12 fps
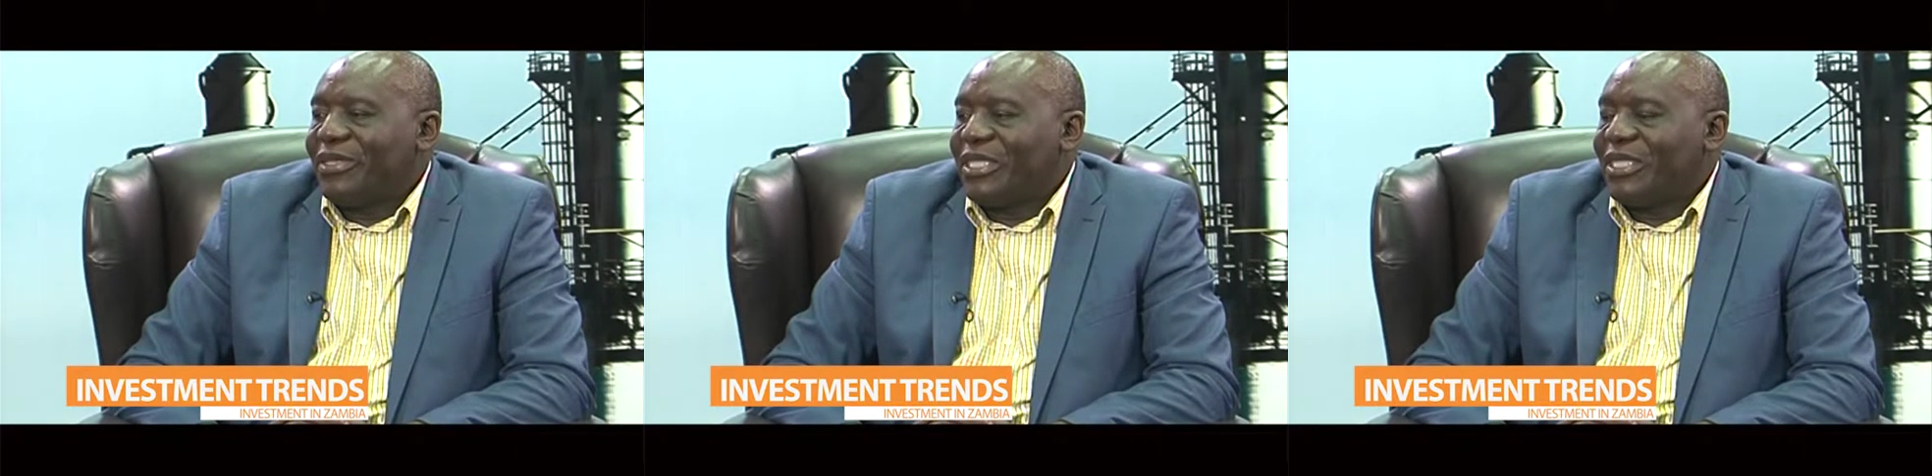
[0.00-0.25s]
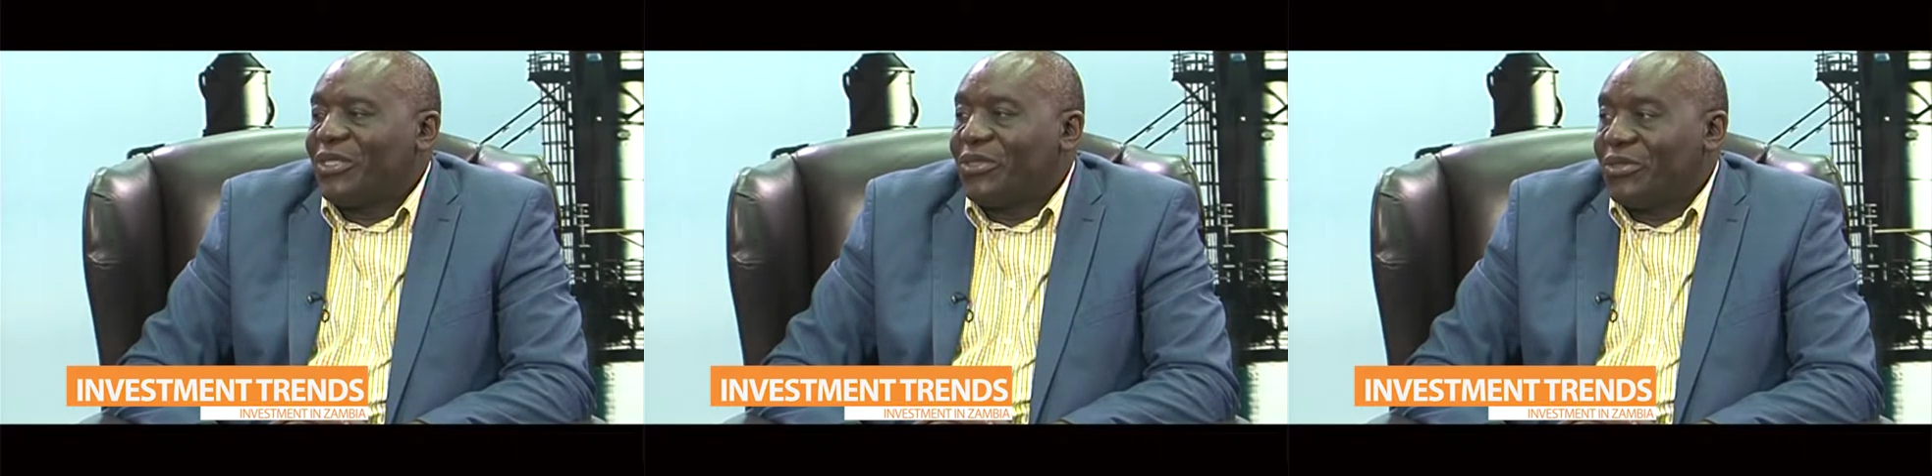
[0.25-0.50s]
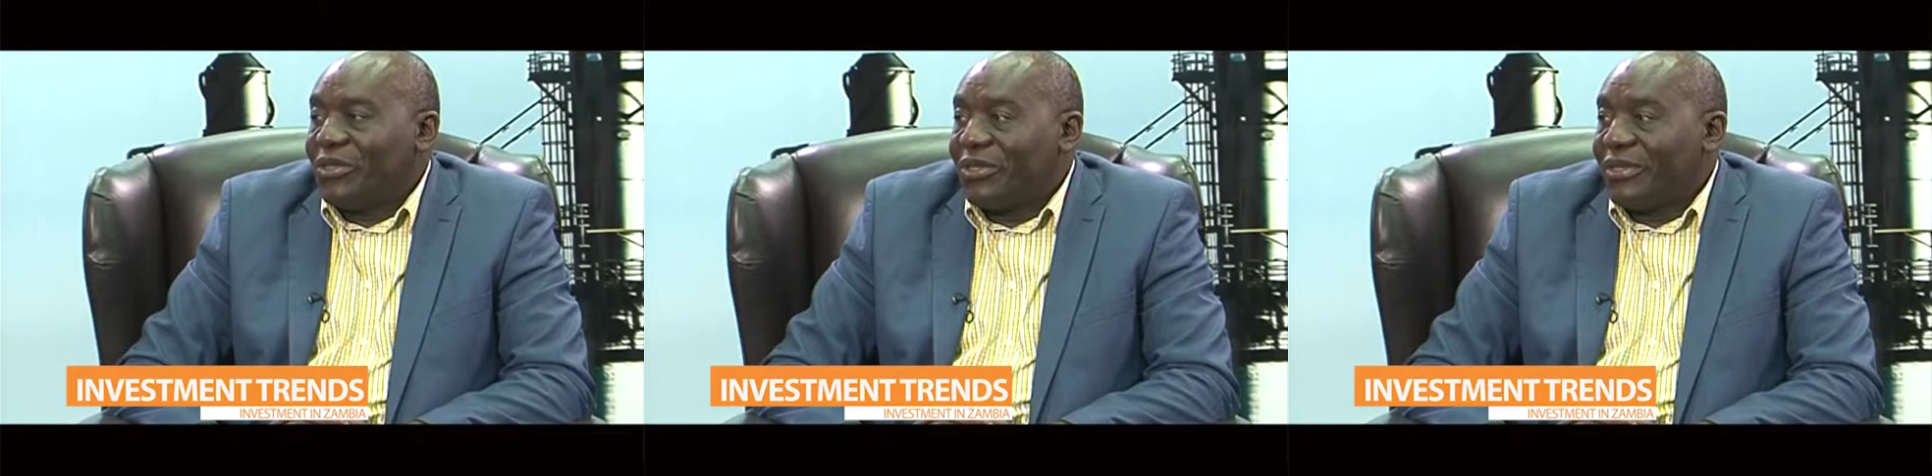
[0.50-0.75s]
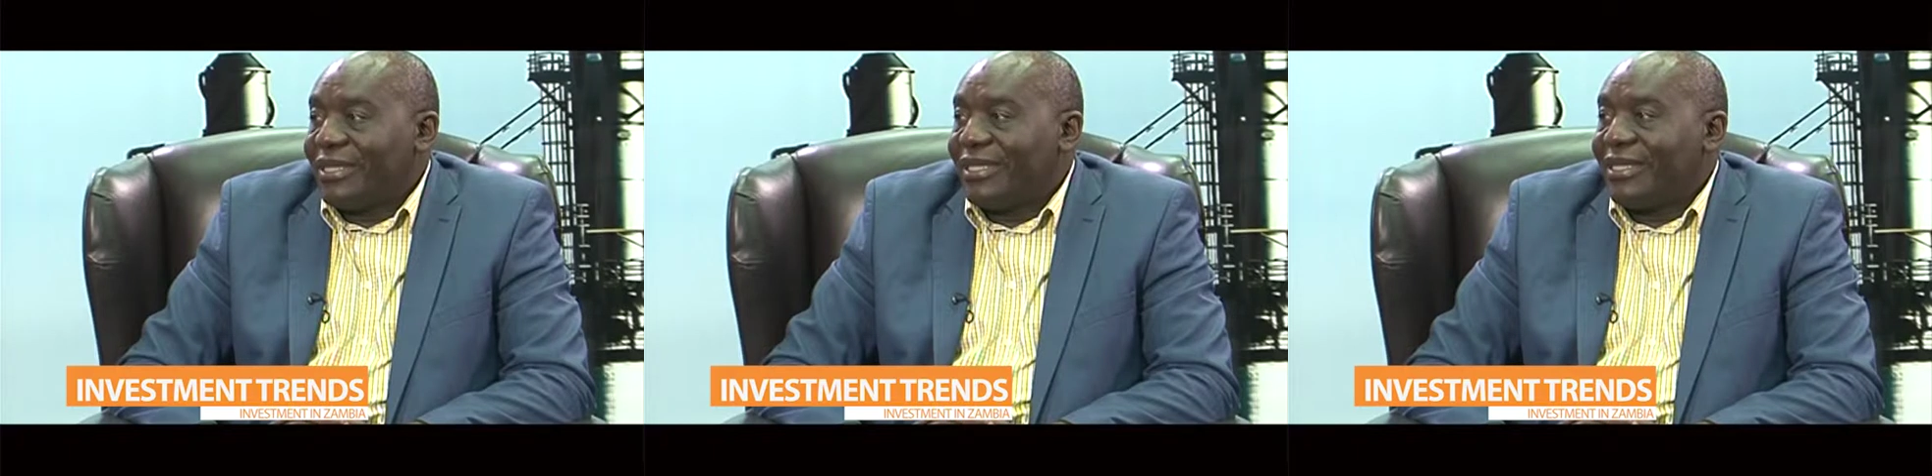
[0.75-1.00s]

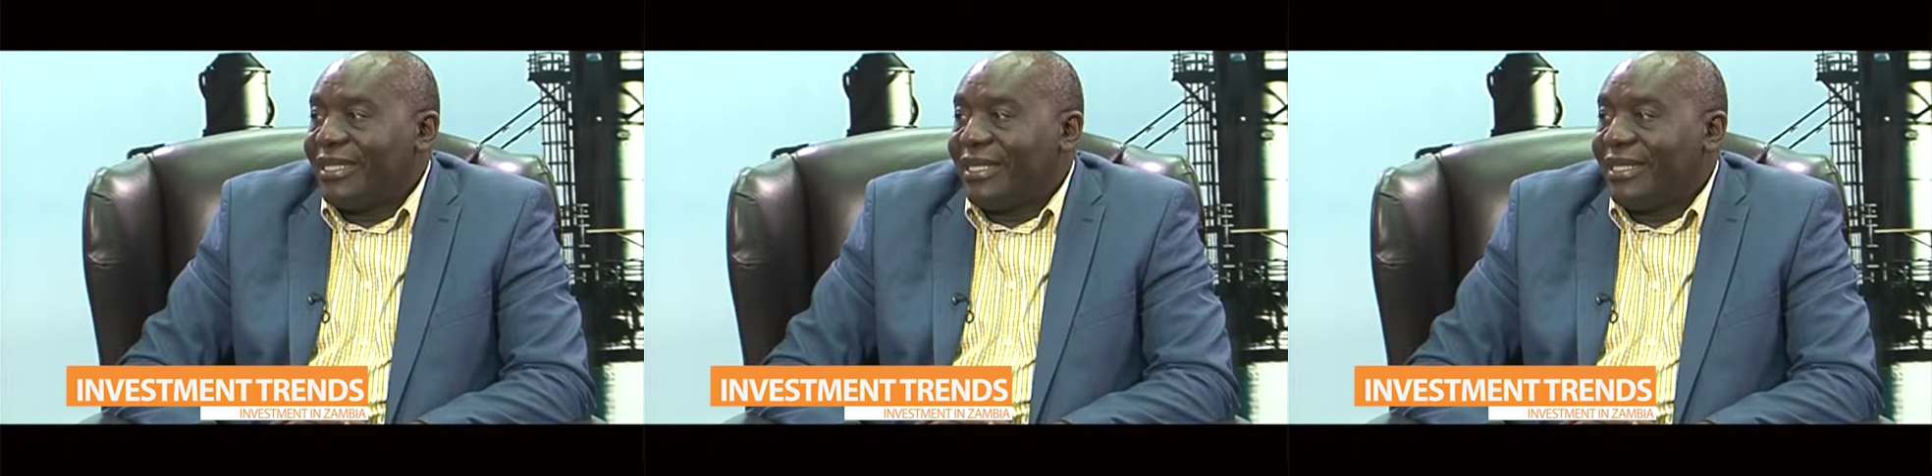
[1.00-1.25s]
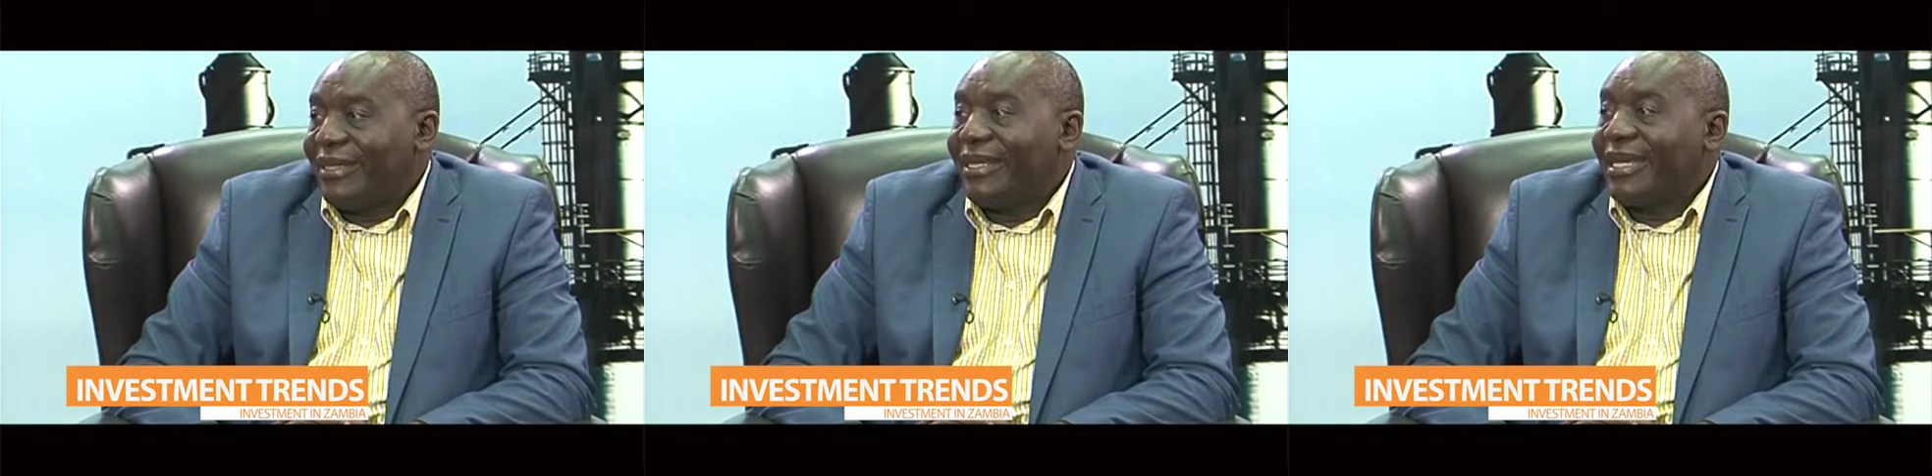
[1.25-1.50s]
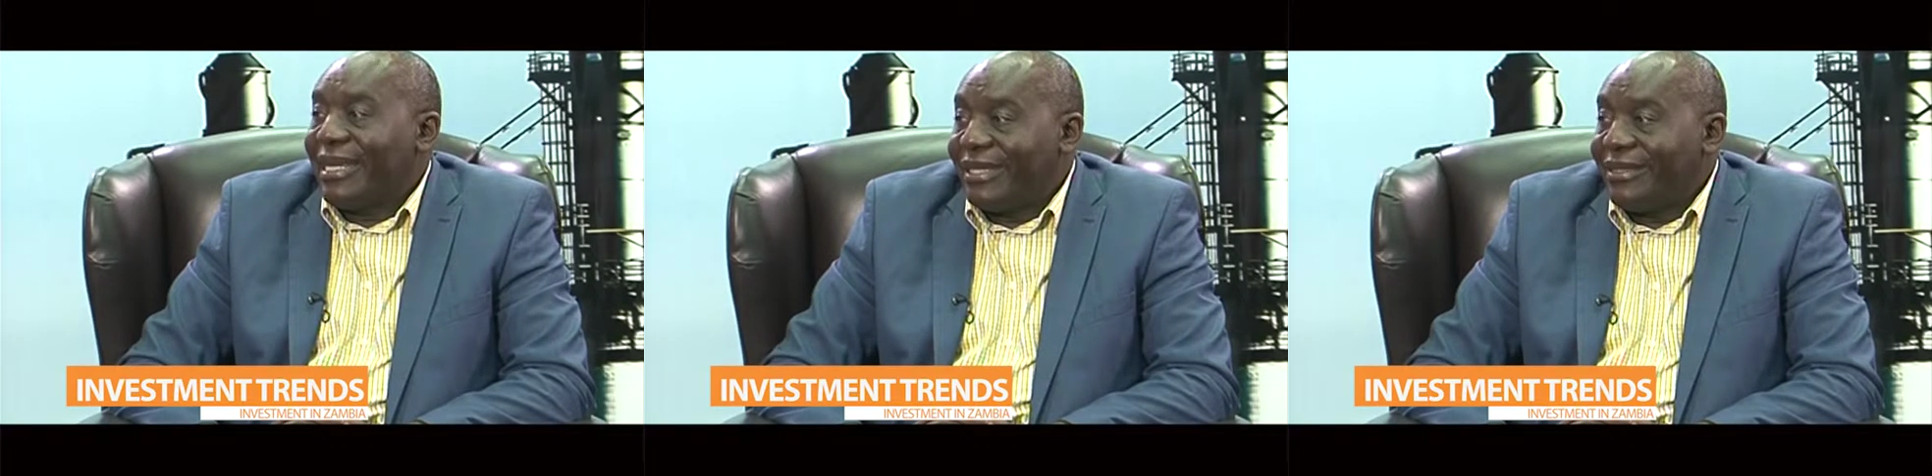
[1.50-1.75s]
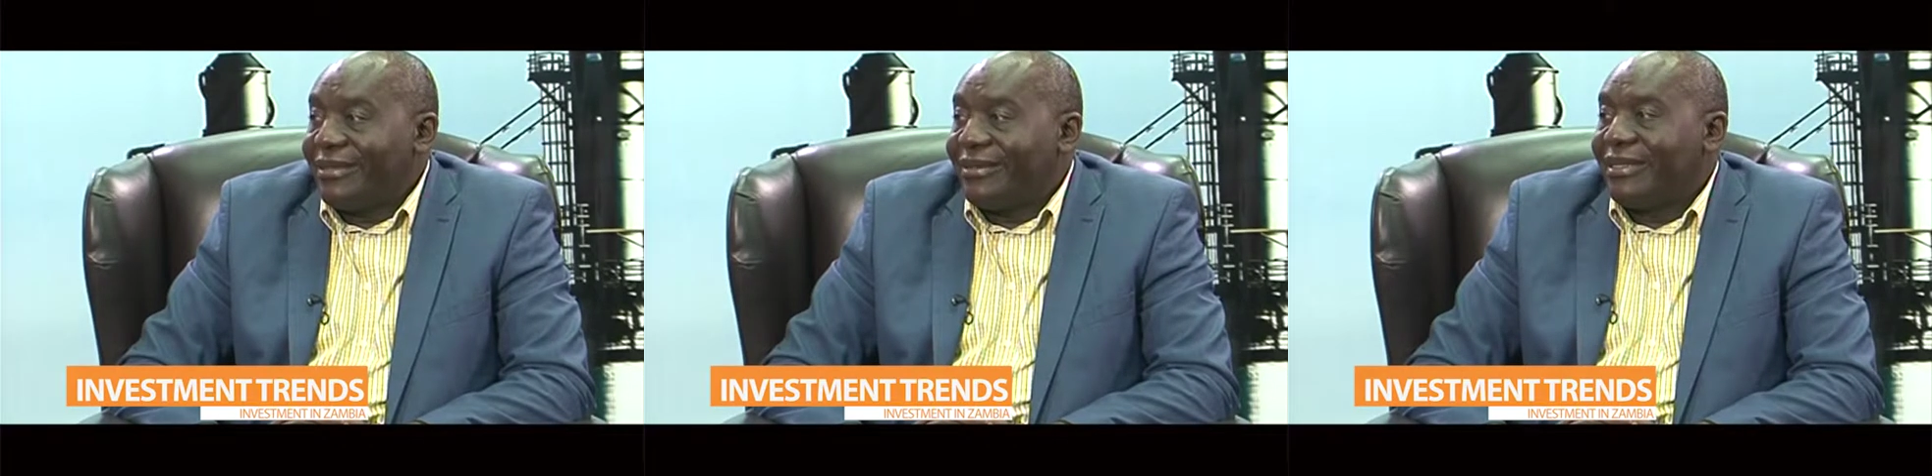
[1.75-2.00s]
institutions in the
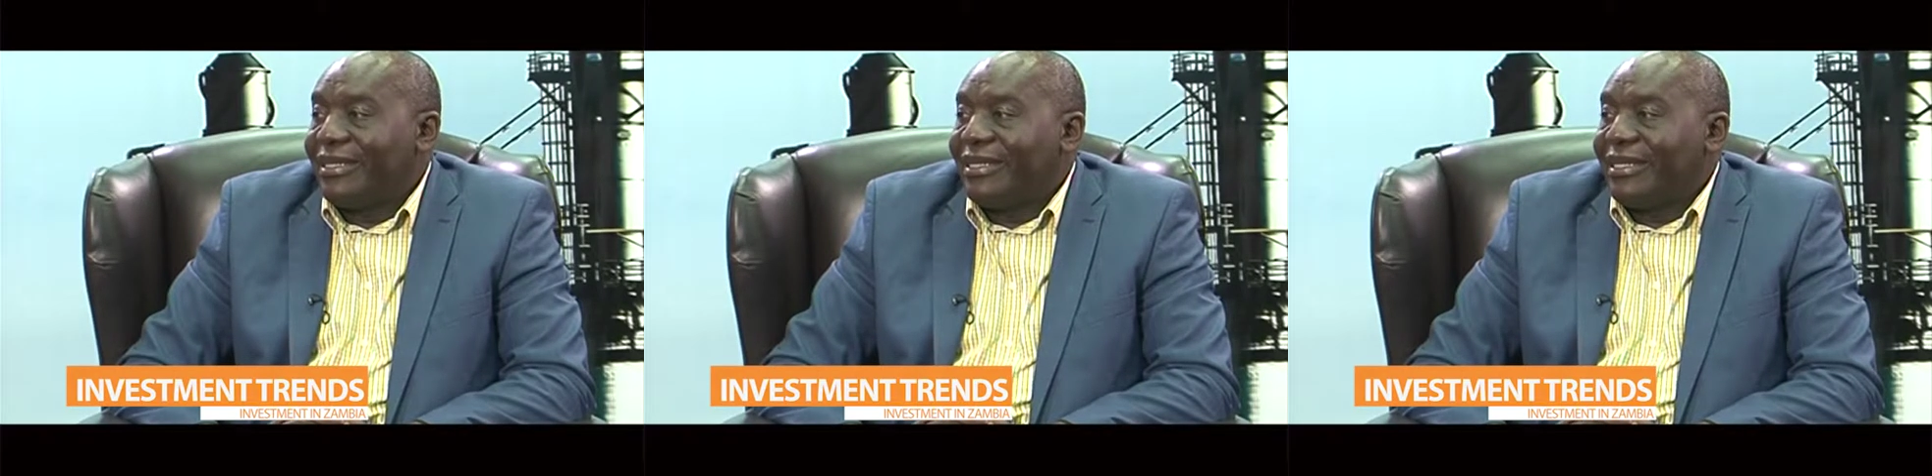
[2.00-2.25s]
country